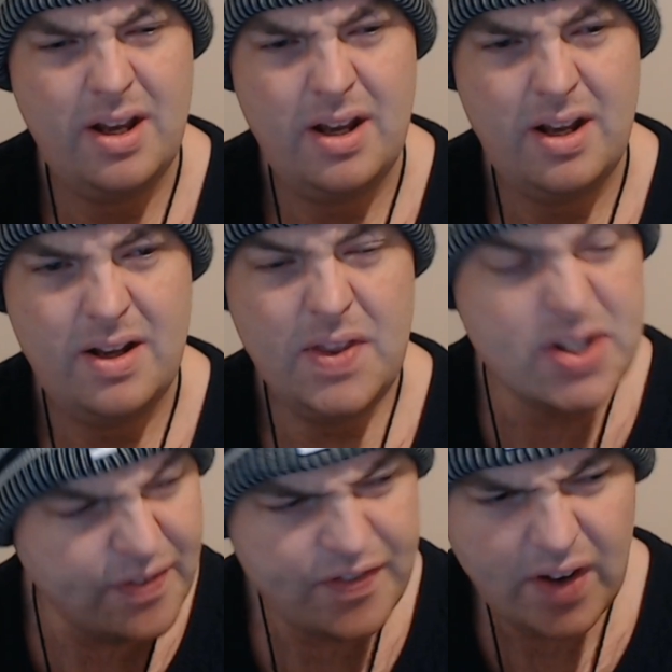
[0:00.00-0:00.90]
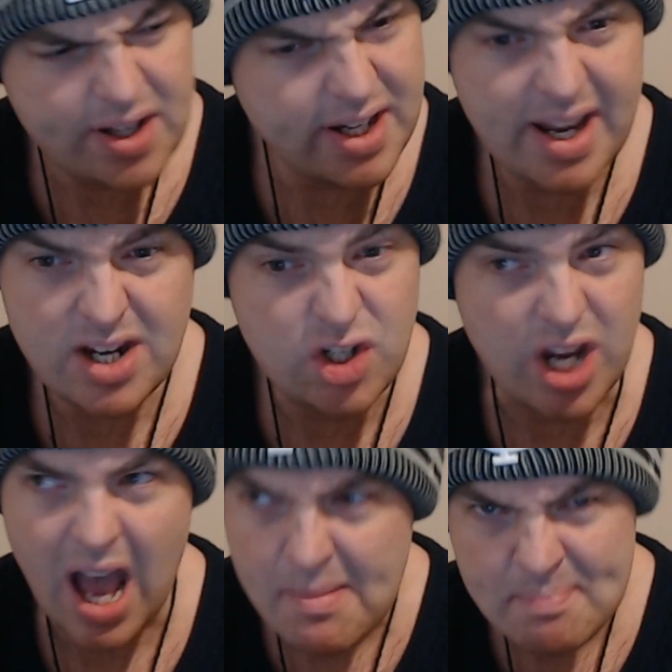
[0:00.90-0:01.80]
There's a fucking
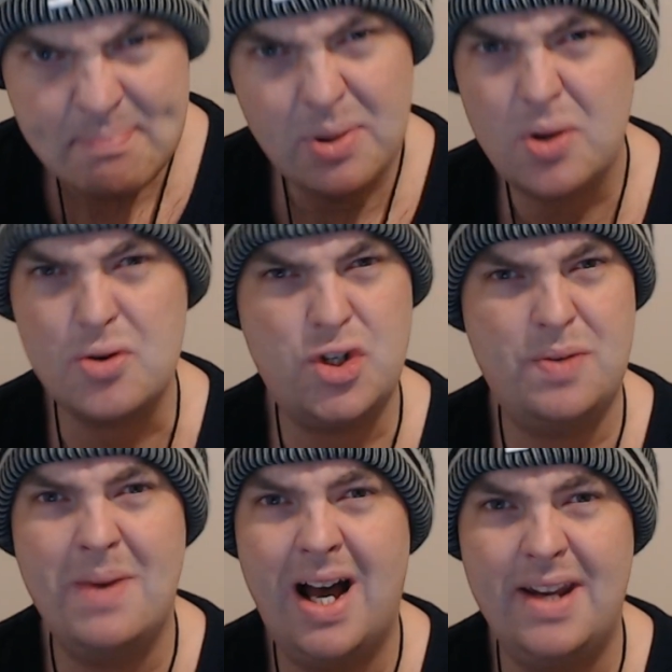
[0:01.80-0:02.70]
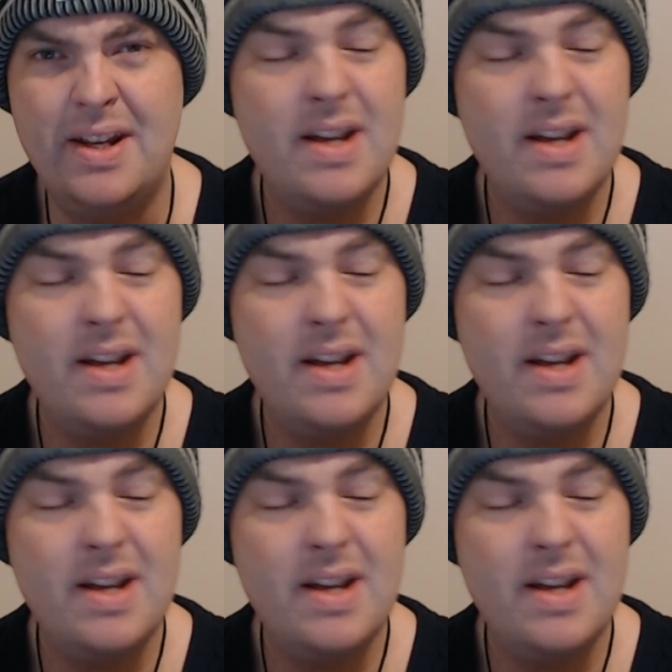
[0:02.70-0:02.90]
EGM push, man.